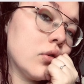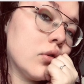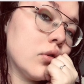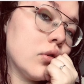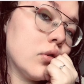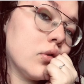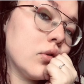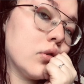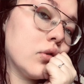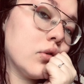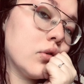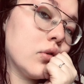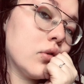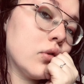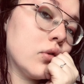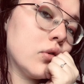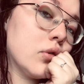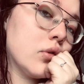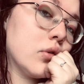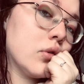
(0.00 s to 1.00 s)

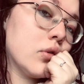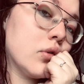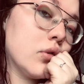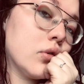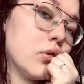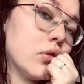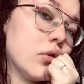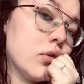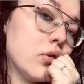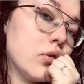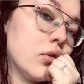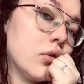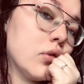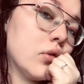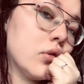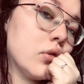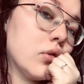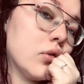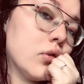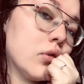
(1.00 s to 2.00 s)

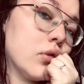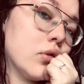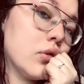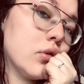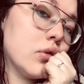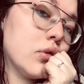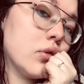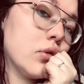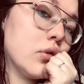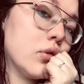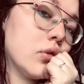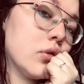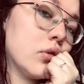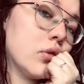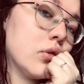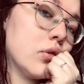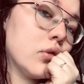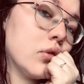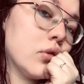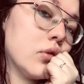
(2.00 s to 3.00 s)

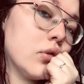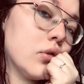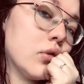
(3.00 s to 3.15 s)
The person shown says nothing.